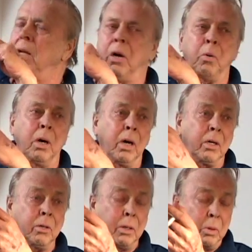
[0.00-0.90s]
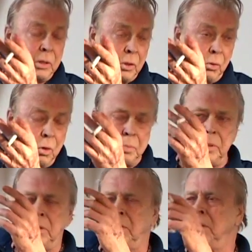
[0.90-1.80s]
there, were a, there was a group
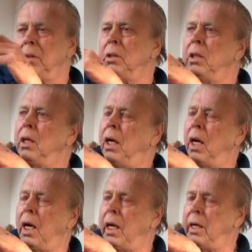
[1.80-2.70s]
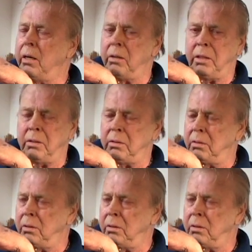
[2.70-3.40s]
uh, here in